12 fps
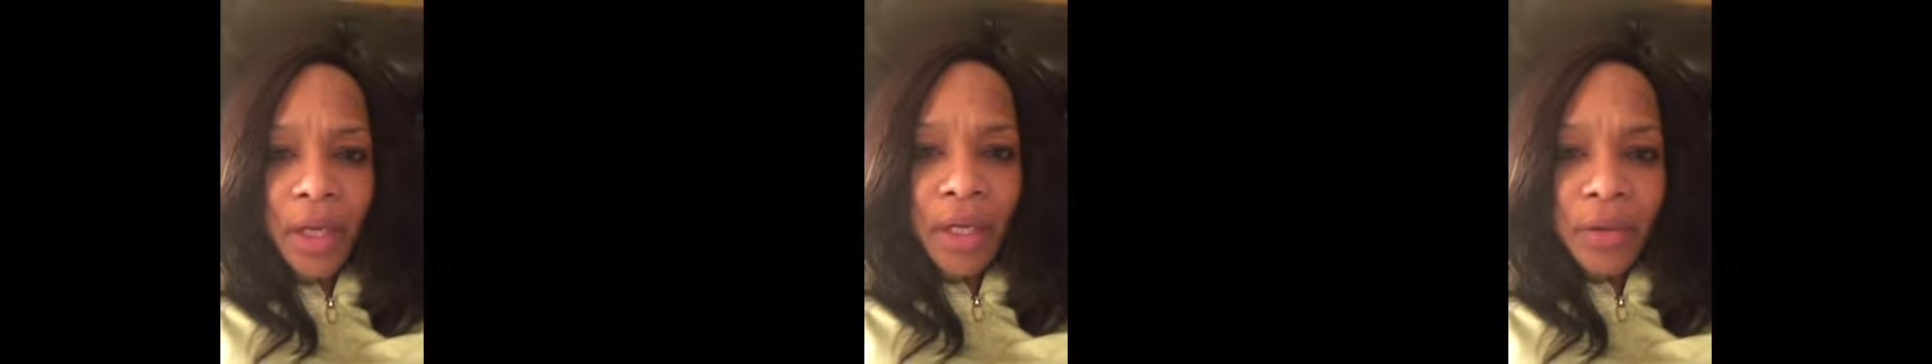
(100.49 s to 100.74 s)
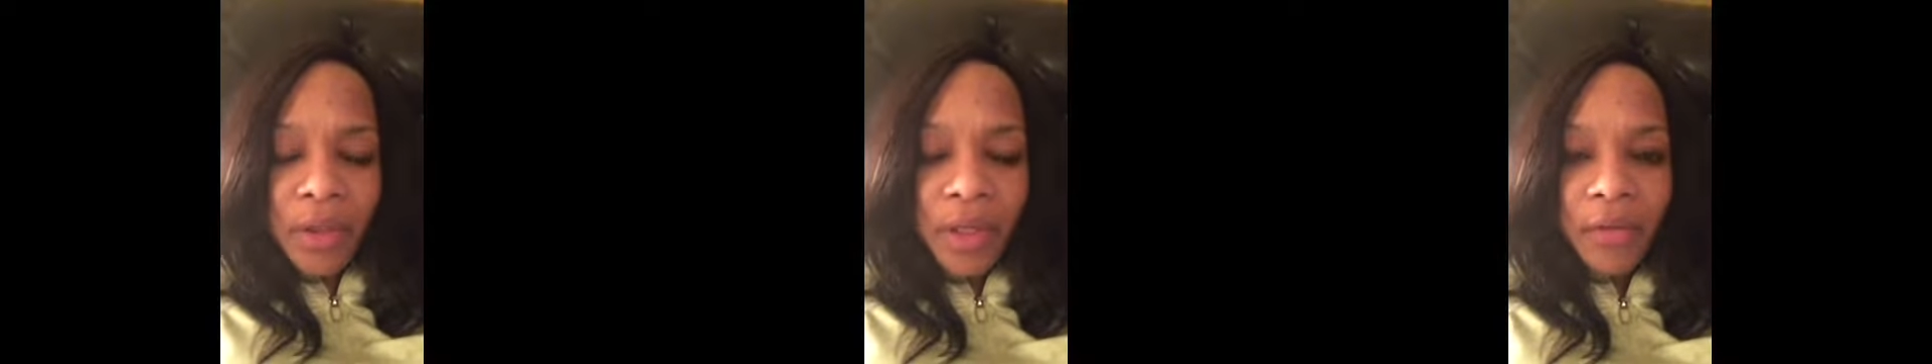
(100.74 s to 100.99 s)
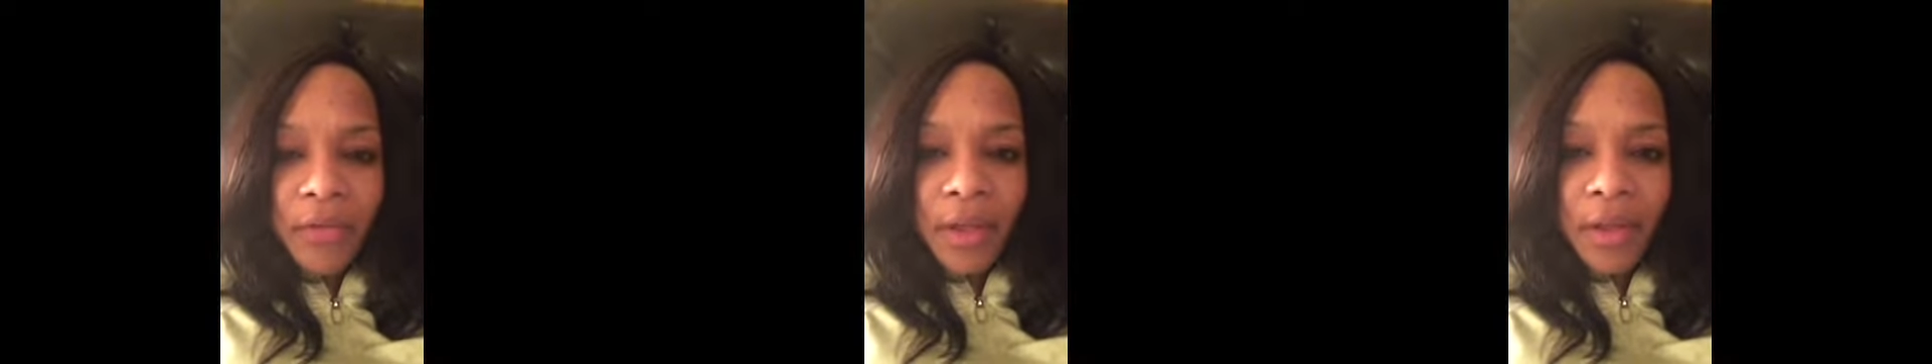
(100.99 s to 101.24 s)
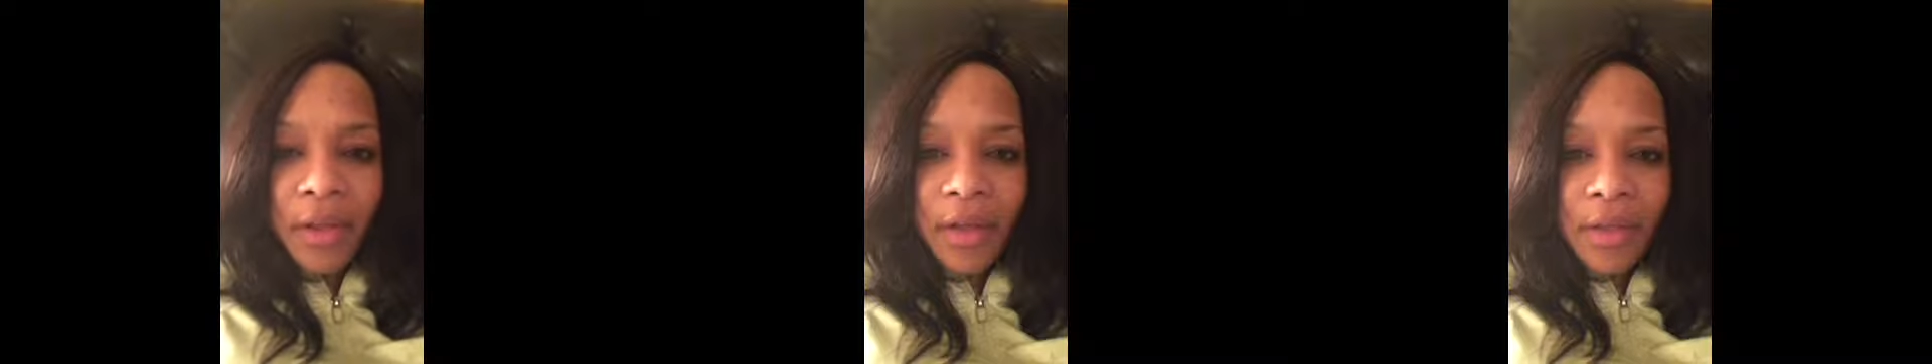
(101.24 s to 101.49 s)
and you could have
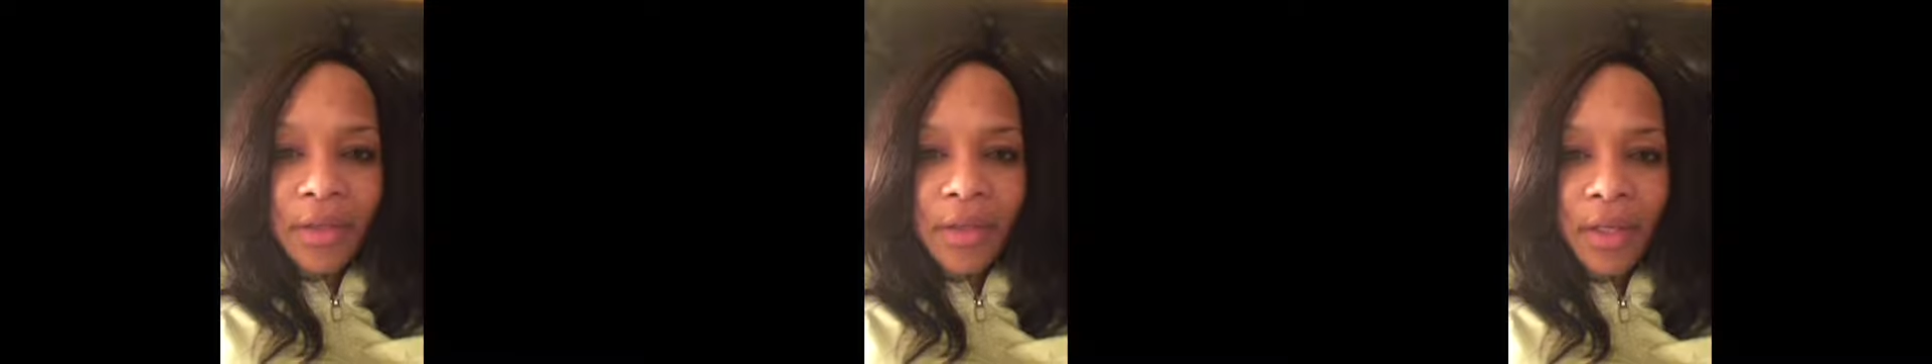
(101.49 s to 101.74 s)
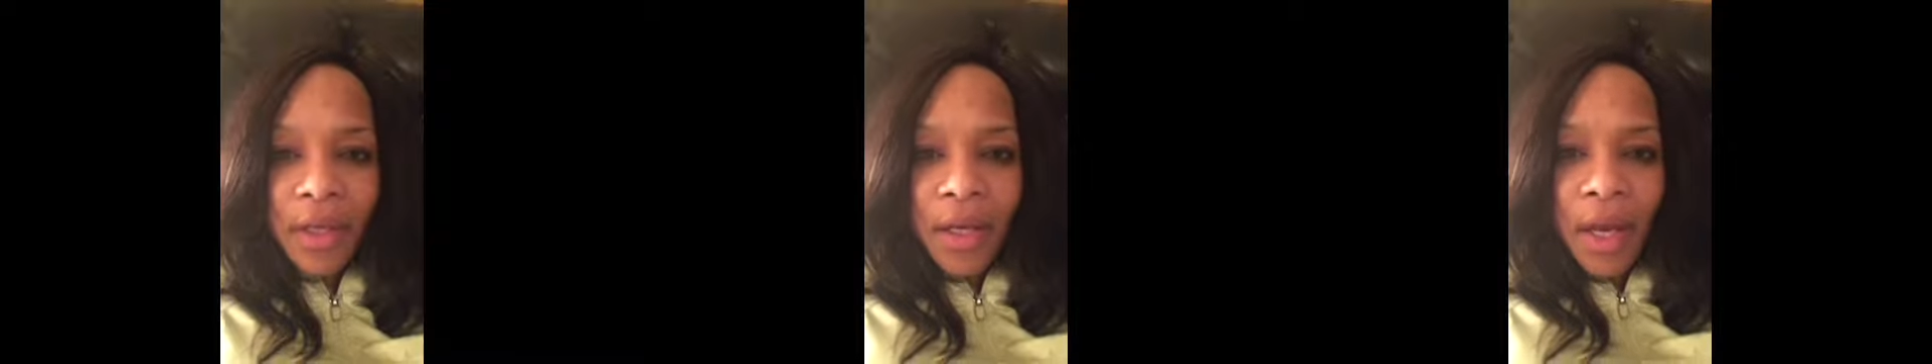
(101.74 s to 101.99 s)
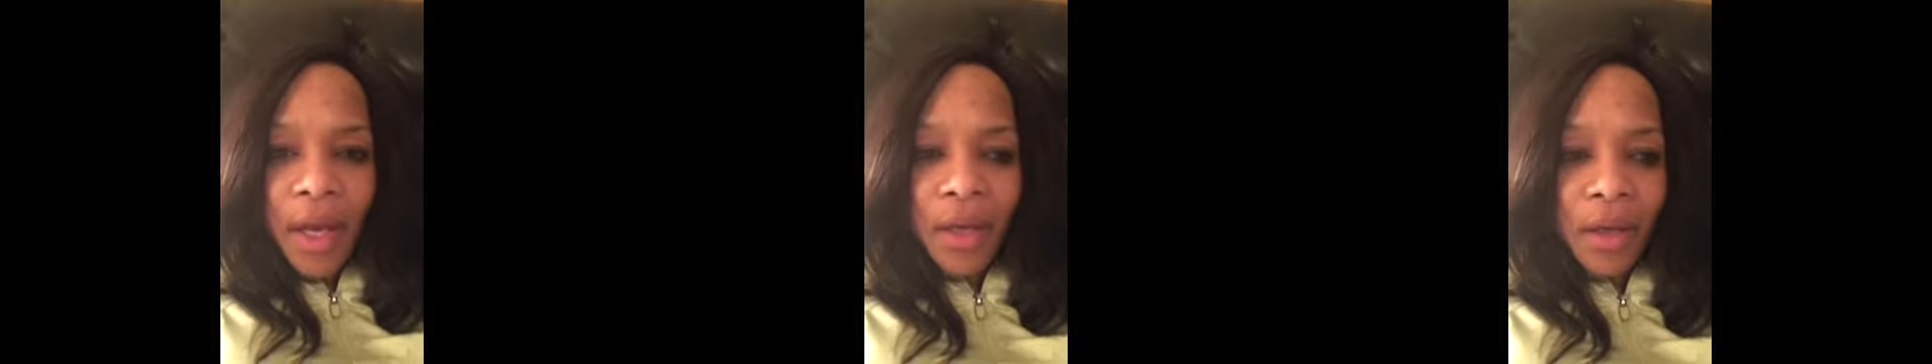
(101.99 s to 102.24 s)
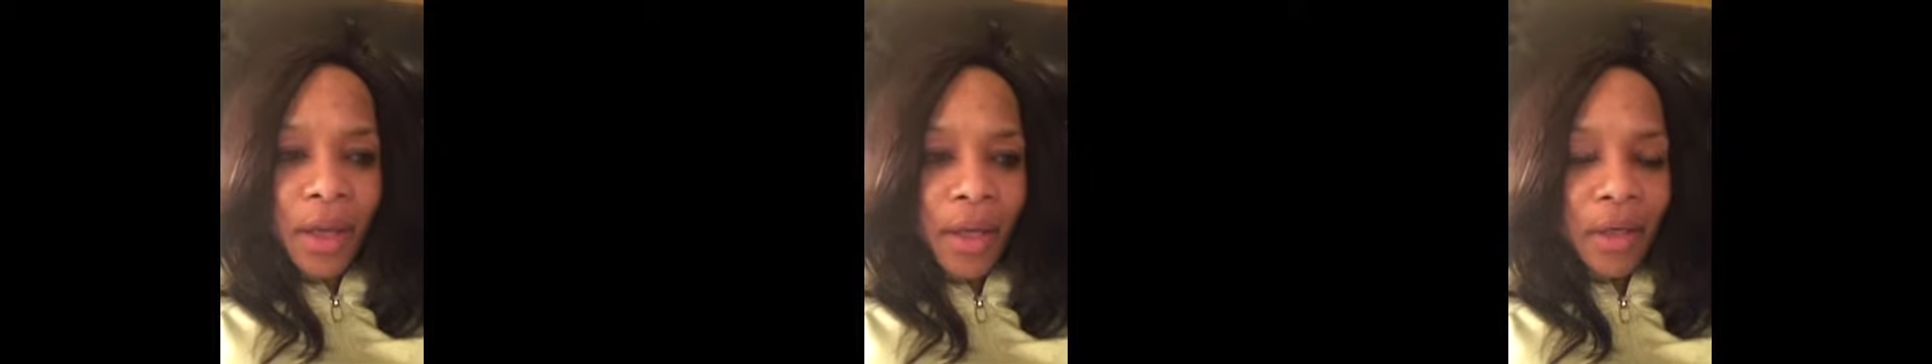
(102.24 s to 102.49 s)
done this, and,
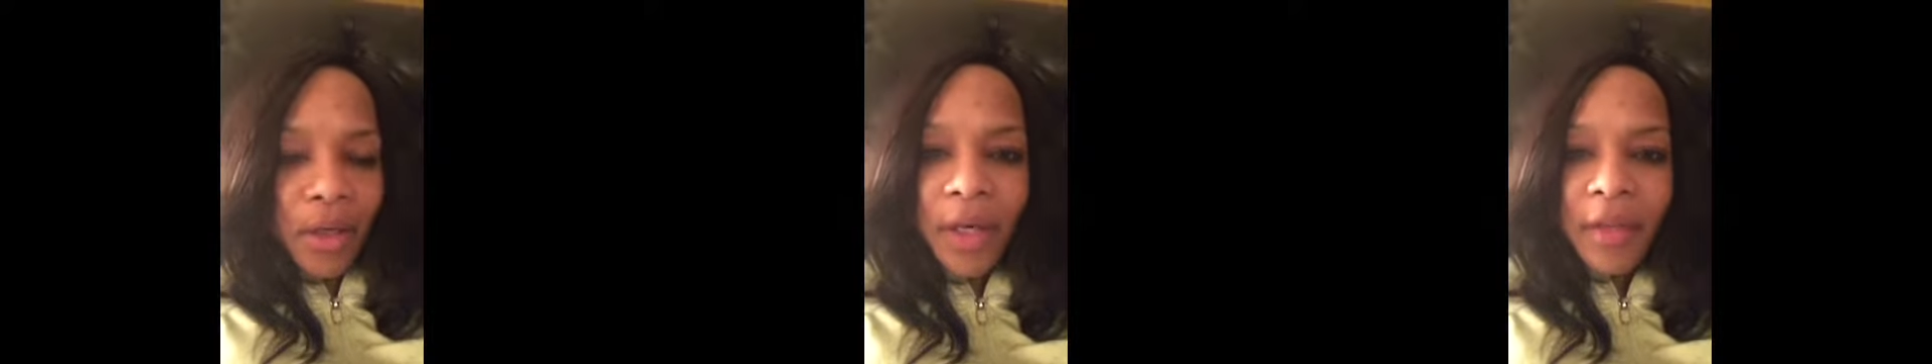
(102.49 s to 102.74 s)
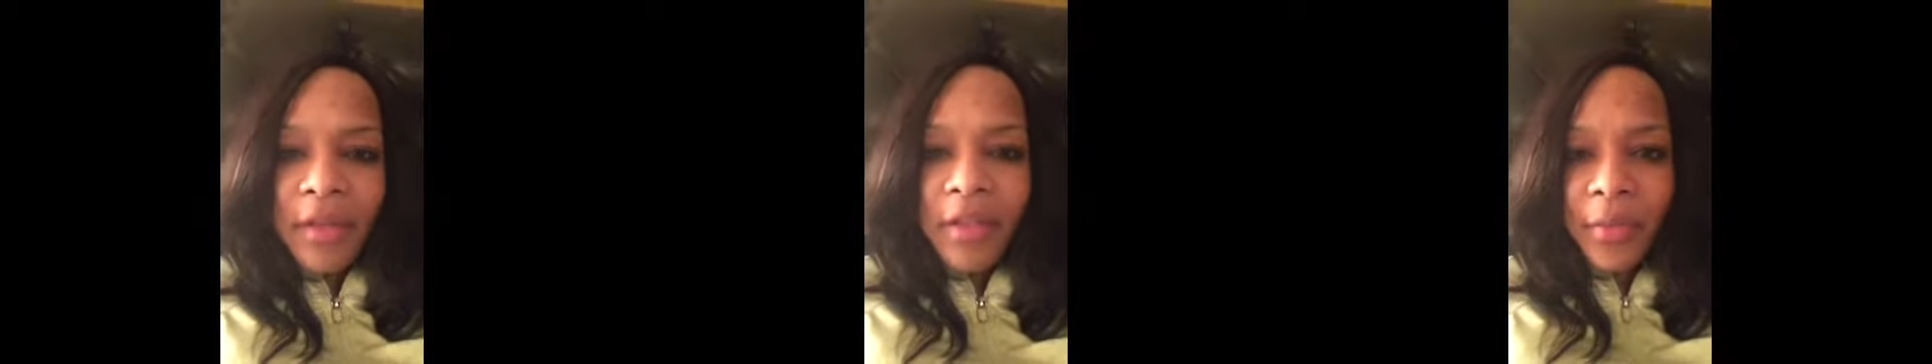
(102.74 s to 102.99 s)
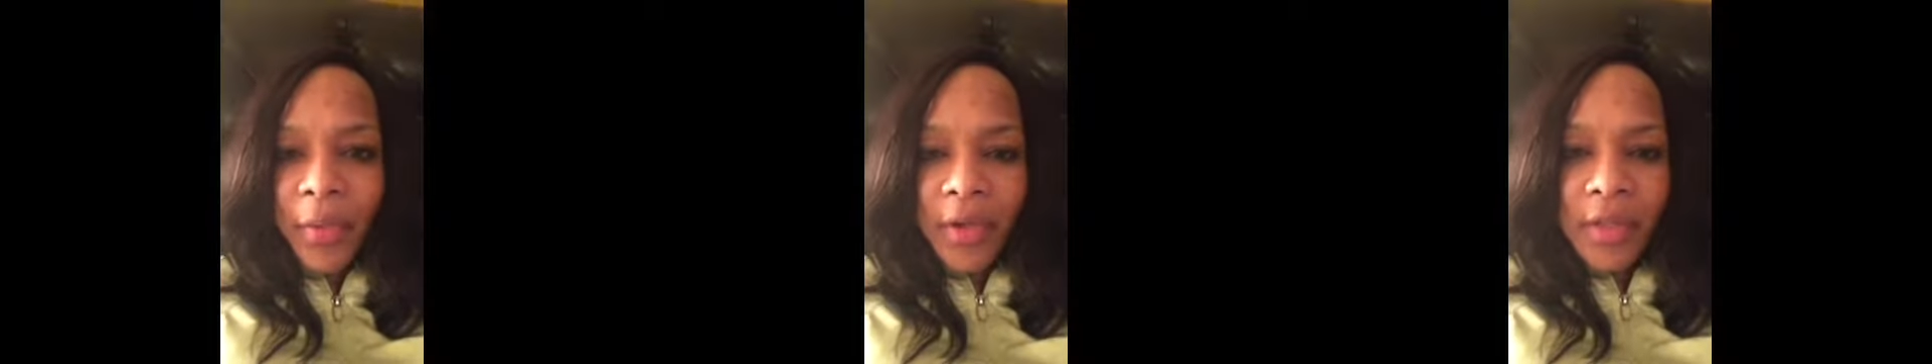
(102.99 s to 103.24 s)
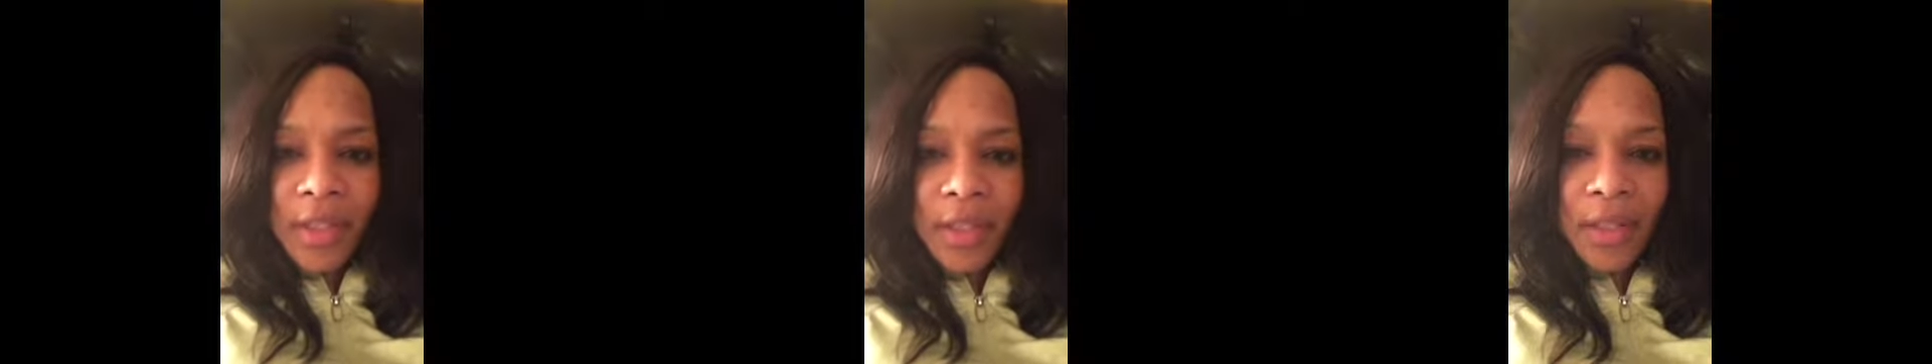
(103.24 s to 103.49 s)
and look at this
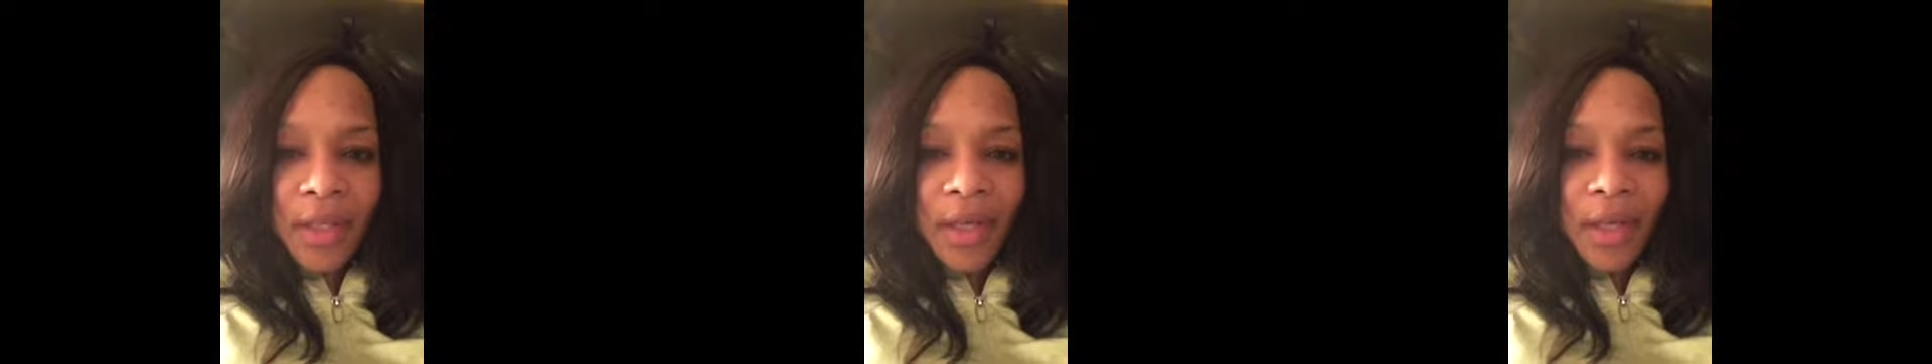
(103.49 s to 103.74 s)
person.